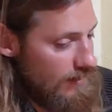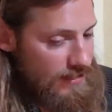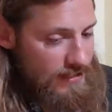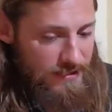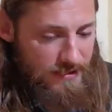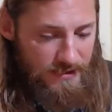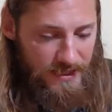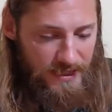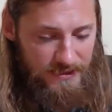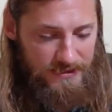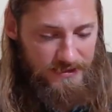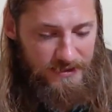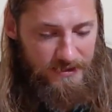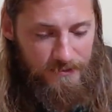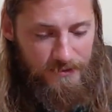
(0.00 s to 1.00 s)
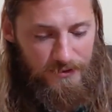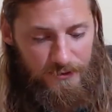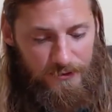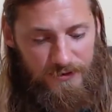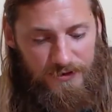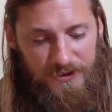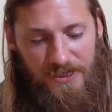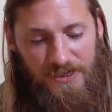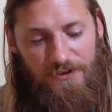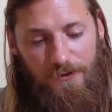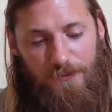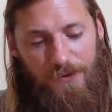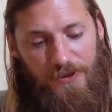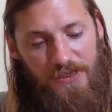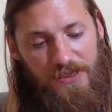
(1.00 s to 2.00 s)
And the last thing I'm going to do is take your
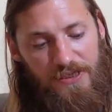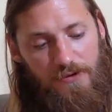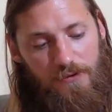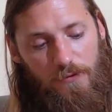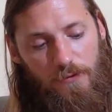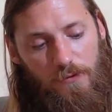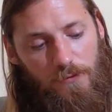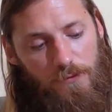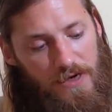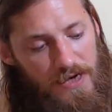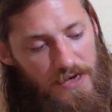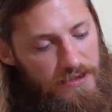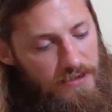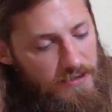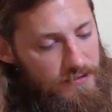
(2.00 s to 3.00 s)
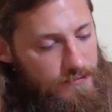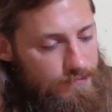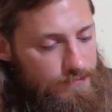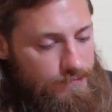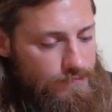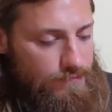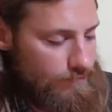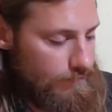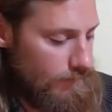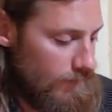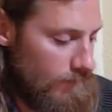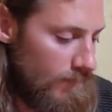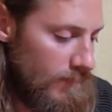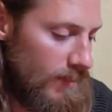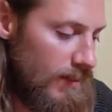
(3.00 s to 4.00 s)
pink or red.
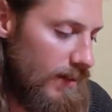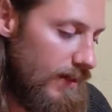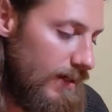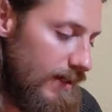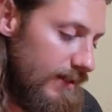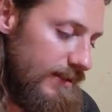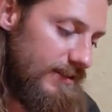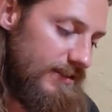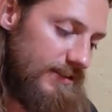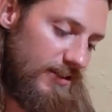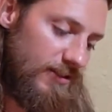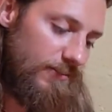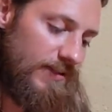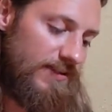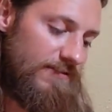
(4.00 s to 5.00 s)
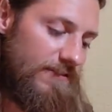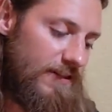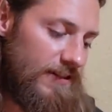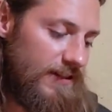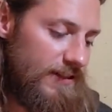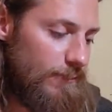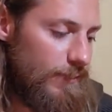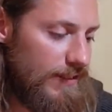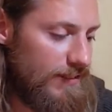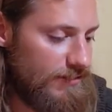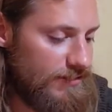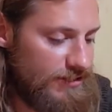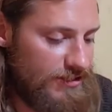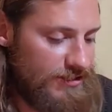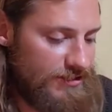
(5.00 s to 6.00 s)
And this is going to be a very
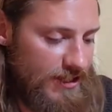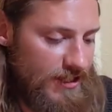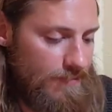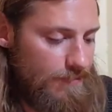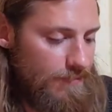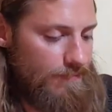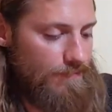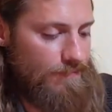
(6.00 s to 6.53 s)
weird shape.